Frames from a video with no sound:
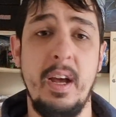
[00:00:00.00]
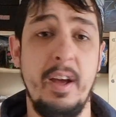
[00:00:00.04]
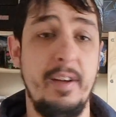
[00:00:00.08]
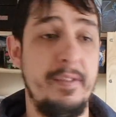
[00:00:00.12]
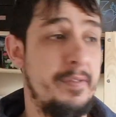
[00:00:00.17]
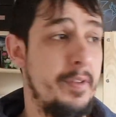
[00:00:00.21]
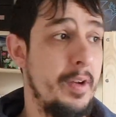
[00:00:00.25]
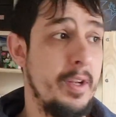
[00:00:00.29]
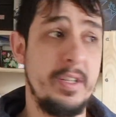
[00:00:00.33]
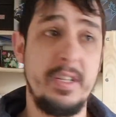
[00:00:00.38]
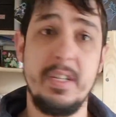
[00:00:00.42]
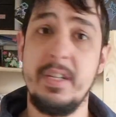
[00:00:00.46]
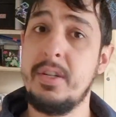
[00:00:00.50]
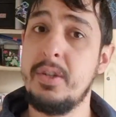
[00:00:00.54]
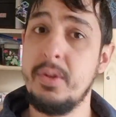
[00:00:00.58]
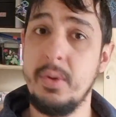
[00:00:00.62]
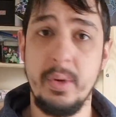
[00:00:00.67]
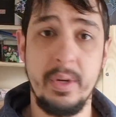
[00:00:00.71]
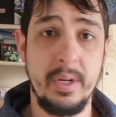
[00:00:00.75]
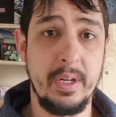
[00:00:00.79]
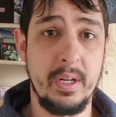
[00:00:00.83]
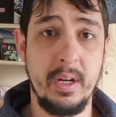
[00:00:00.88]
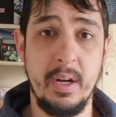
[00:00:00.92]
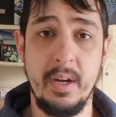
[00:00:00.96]
Firstly,
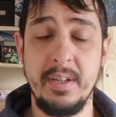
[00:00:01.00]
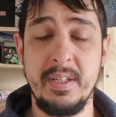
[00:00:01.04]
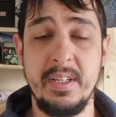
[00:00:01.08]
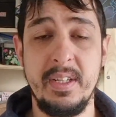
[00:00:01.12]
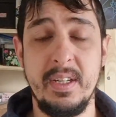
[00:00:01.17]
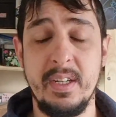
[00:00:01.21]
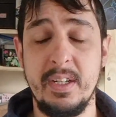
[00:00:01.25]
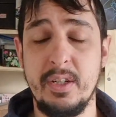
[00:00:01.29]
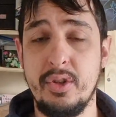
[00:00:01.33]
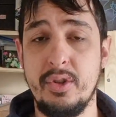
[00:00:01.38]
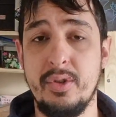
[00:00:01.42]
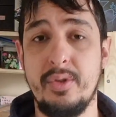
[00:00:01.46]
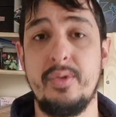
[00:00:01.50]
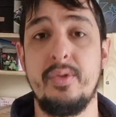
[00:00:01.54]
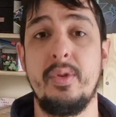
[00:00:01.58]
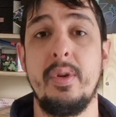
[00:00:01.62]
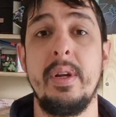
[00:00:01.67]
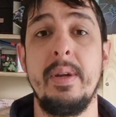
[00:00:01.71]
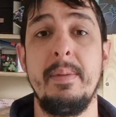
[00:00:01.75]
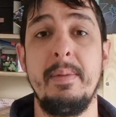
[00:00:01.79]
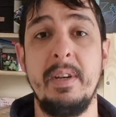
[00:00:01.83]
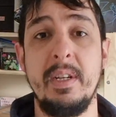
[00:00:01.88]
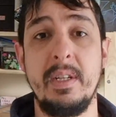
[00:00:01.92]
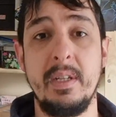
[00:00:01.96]
sorting the cards is
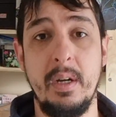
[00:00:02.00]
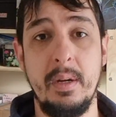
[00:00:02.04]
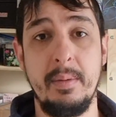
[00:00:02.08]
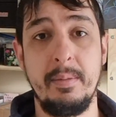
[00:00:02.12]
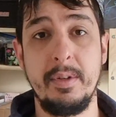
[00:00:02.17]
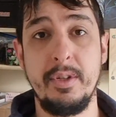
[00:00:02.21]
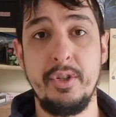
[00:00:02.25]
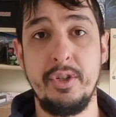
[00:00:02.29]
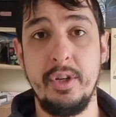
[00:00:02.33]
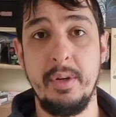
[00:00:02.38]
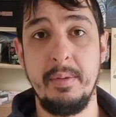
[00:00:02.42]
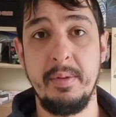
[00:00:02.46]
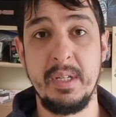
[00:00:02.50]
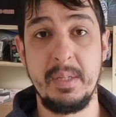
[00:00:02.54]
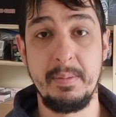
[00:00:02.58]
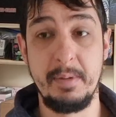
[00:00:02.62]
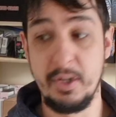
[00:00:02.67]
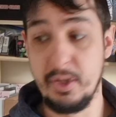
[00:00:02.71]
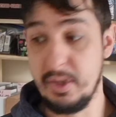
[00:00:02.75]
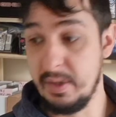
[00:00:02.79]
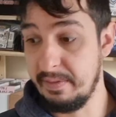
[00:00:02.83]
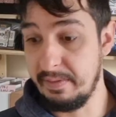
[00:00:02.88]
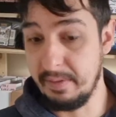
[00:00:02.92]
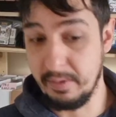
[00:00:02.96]
extremely time consuming,
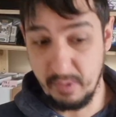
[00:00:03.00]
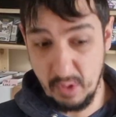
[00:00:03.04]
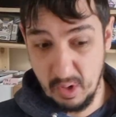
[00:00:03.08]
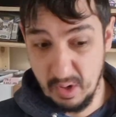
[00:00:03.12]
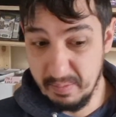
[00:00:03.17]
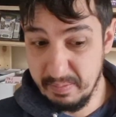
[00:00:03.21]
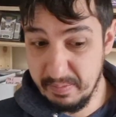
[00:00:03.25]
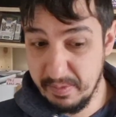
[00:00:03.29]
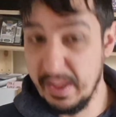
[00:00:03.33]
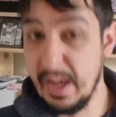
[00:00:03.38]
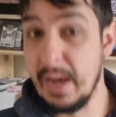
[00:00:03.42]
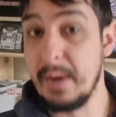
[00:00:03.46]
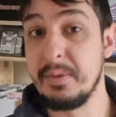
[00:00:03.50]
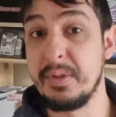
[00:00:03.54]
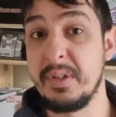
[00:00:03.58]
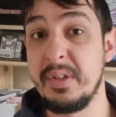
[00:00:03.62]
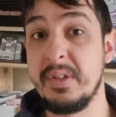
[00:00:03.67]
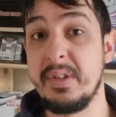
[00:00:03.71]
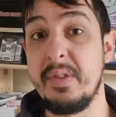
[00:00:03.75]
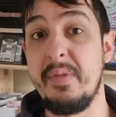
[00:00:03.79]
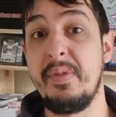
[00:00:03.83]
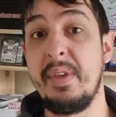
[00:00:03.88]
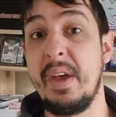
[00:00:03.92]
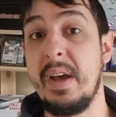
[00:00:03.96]
especially if you've got thousands
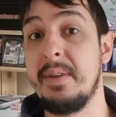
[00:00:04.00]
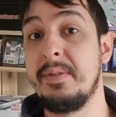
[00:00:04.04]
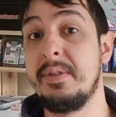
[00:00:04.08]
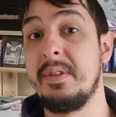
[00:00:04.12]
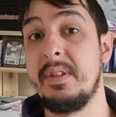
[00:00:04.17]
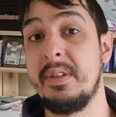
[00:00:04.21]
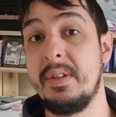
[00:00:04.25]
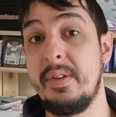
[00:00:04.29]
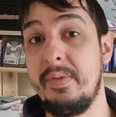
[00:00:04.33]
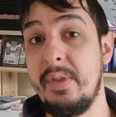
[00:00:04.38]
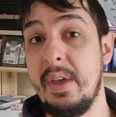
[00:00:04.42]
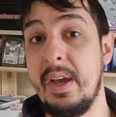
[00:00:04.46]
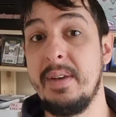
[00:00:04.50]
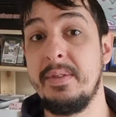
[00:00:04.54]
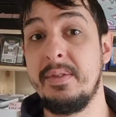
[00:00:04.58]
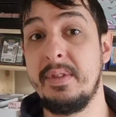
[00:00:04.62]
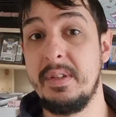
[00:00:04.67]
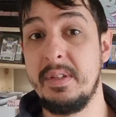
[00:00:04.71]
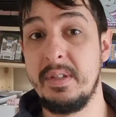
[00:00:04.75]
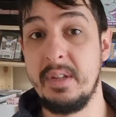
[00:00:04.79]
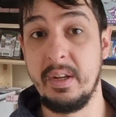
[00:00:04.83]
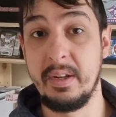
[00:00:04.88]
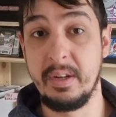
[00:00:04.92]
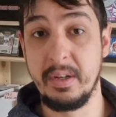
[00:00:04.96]
and thousands and
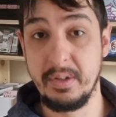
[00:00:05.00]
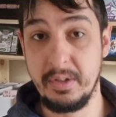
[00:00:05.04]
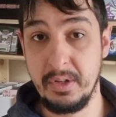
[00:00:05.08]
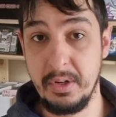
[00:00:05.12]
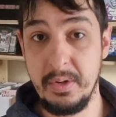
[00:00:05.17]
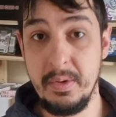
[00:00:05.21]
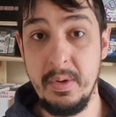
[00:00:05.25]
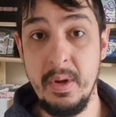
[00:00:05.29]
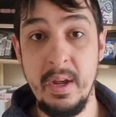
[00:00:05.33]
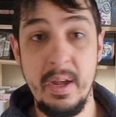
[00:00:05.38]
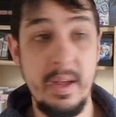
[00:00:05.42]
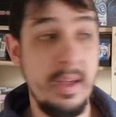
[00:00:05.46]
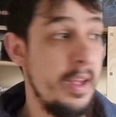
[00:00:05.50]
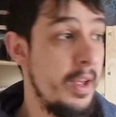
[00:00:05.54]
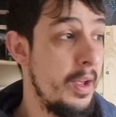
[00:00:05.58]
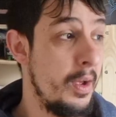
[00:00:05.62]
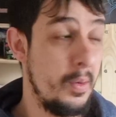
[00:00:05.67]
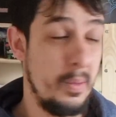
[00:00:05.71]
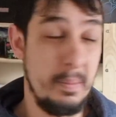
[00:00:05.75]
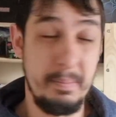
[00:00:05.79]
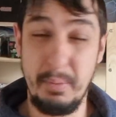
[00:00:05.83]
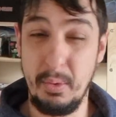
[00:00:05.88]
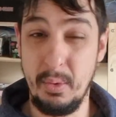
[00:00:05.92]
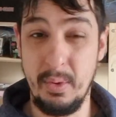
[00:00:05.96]
thousands like I do.
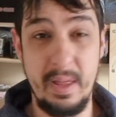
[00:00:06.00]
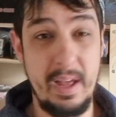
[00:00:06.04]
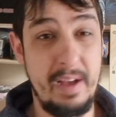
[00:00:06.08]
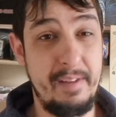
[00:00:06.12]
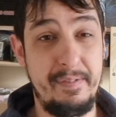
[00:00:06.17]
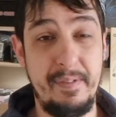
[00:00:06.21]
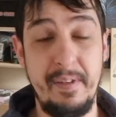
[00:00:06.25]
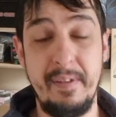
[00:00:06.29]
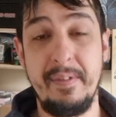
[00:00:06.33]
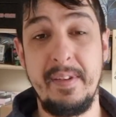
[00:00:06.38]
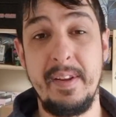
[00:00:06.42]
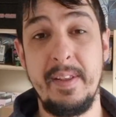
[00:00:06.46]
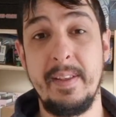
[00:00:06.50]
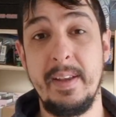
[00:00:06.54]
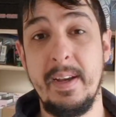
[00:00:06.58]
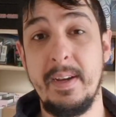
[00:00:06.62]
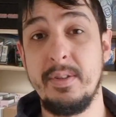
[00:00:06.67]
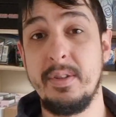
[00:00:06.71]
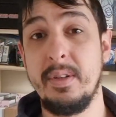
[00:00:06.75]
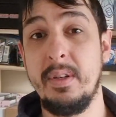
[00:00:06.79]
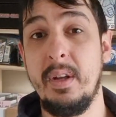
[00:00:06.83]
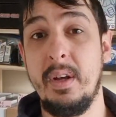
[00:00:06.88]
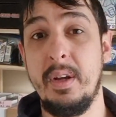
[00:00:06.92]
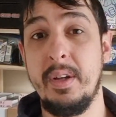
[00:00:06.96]
Bought that
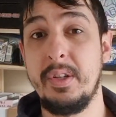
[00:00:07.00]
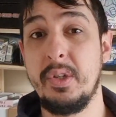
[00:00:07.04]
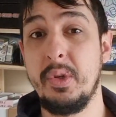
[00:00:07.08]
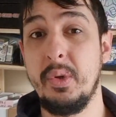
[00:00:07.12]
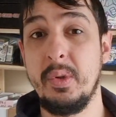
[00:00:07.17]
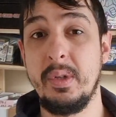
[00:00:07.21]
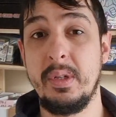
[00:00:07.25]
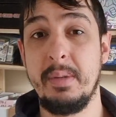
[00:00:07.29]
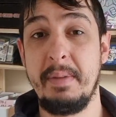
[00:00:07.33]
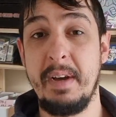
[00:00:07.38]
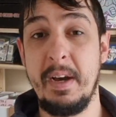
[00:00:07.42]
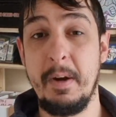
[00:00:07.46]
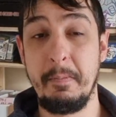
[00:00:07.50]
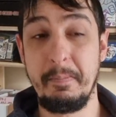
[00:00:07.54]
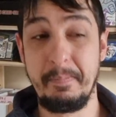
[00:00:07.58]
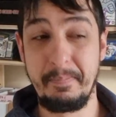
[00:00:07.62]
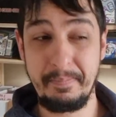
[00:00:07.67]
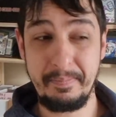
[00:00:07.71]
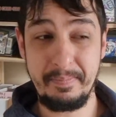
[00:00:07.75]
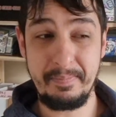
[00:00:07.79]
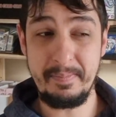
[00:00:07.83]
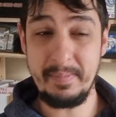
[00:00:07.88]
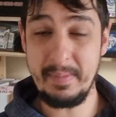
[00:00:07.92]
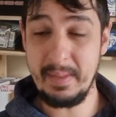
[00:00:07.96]
50,000 lot I talked about.
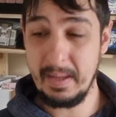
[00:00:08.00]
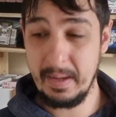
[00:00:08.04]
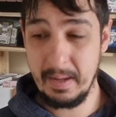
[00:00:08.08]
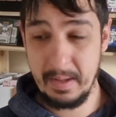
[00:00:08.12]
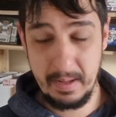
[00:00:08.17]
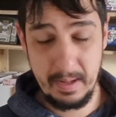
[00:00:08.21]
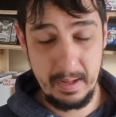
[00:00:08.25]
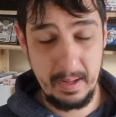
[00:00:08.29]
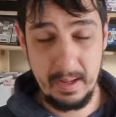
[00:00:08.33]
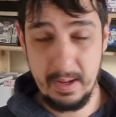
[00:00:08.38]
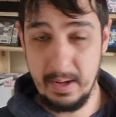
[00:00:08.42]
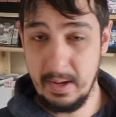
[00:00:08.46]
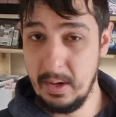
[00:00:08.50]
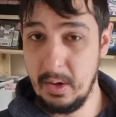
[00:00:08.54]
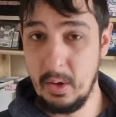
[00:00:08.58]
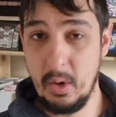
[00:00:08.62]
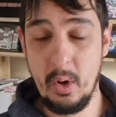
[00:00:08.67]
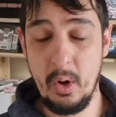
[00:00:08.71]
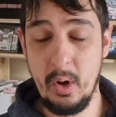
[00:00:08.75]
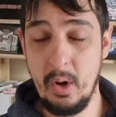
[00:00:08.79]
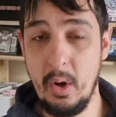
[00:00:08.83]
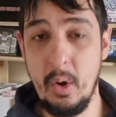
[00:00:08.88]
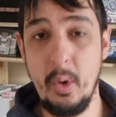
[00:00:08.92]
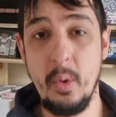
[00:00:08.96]

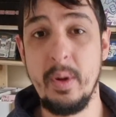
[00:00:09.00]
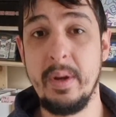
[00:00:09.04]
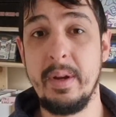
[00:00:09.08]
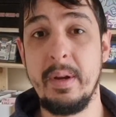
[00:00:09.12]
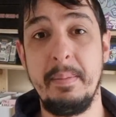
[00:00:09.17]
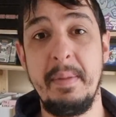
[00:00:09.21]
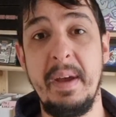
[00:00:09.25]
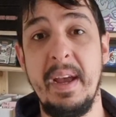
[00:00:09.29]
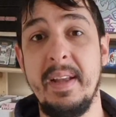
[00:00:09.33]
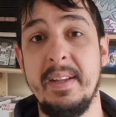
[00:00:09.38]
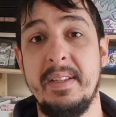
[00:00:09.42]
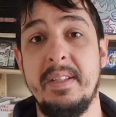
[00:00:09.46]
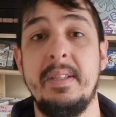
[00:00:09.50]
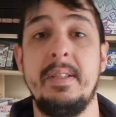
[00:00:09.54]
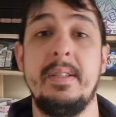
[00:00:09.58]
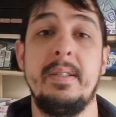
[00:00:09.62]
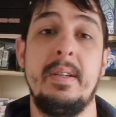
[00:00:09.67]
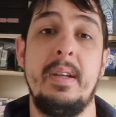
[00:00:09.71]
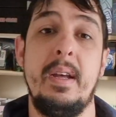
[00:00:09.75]
All in a mess.